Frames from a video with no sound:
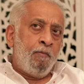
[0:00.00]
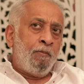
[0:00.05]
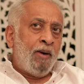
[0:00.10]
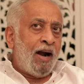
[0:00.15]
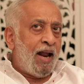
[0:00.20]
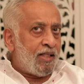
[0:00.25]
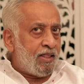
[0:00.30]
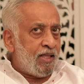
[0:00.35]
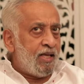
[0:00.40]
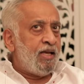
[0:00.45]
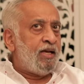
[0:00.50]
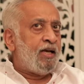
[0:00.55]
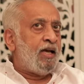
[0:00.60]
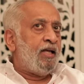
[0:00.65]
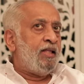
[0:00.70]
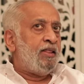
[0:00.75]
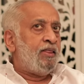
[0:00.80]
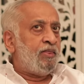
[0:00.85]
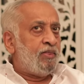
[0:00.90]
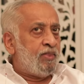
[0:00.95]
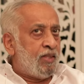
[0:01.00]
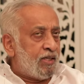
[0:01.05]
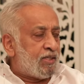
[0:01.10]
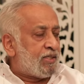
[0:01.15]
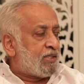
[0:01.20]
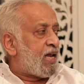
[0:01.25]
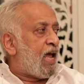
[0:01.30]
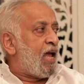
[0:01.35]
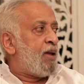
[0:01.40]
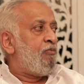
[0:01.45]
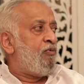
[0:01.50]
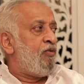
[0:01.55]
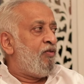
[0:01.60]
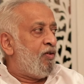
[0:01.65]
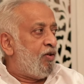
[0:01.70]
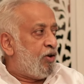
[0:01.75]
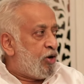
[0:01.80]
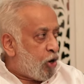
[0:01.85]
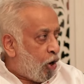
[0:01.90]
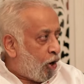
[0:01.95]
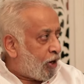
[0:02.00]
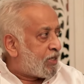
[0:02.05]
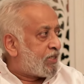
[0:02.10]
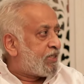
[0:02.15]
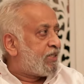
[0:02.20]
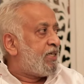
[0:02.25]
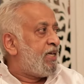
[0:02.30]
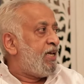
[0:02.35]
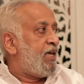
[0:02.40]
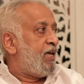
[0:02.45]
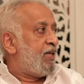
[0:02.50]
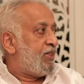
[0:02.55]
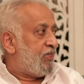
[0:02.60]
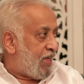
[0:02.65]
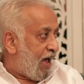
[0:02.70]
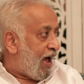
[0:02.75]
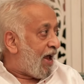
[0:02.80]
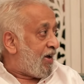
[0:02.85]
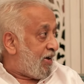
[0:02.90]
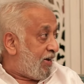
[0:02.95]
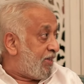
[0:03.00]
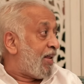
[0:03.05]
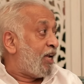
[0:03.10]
But I think this time we will not see that.